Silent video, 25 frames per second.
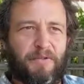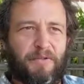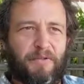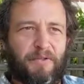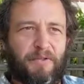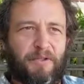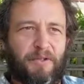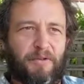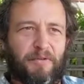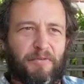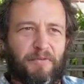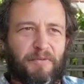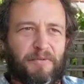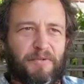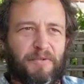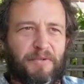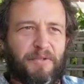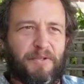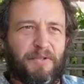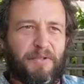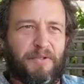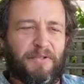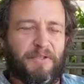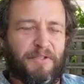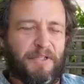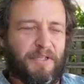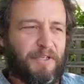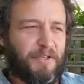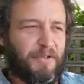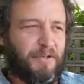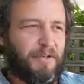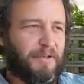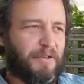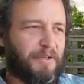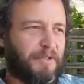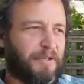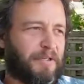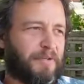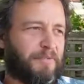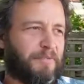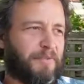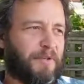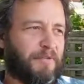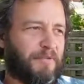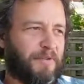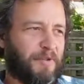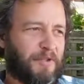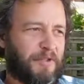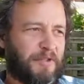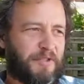done
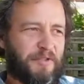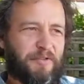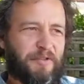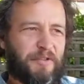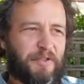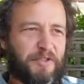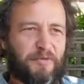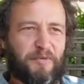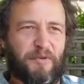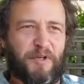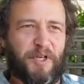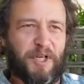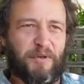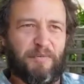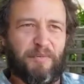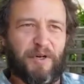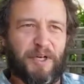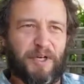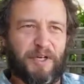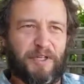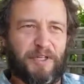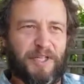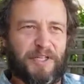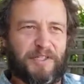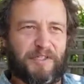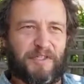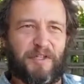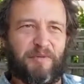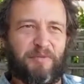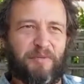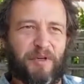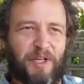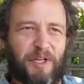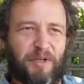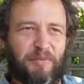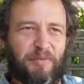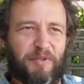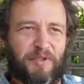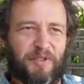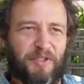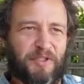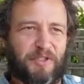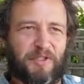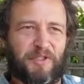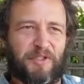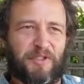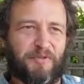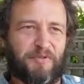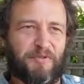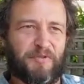in a very serious way by classically minded
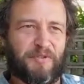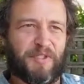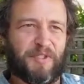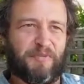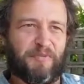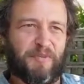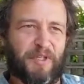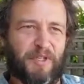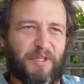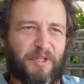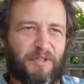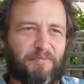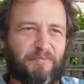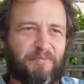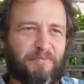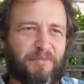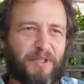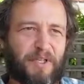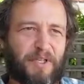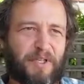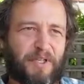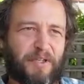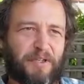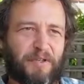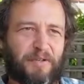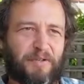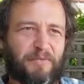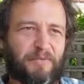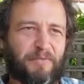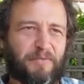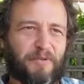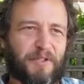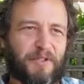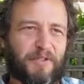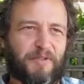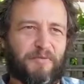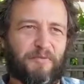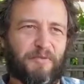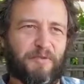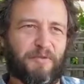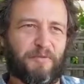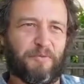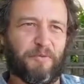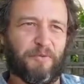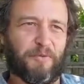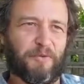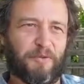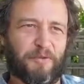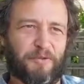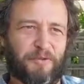musicians, with somebody hitting their wrists with a
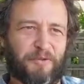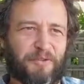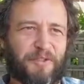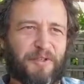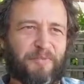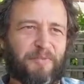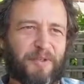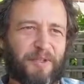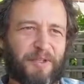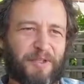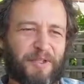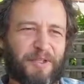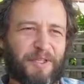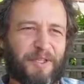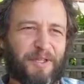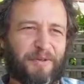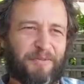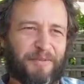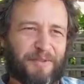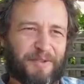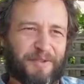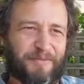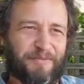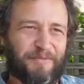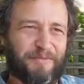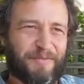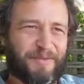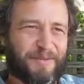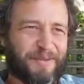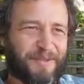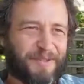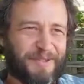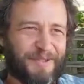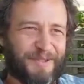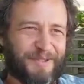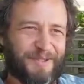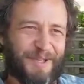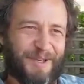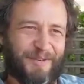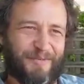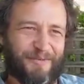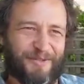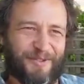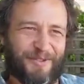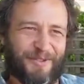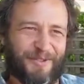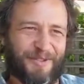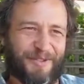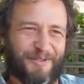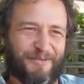ruler or something to get them to have
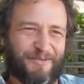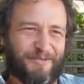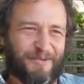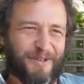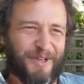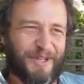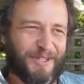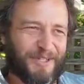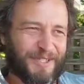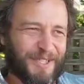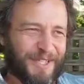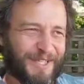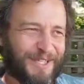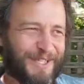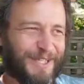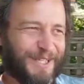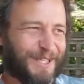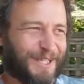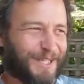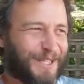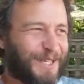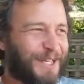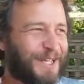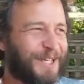just the right technique.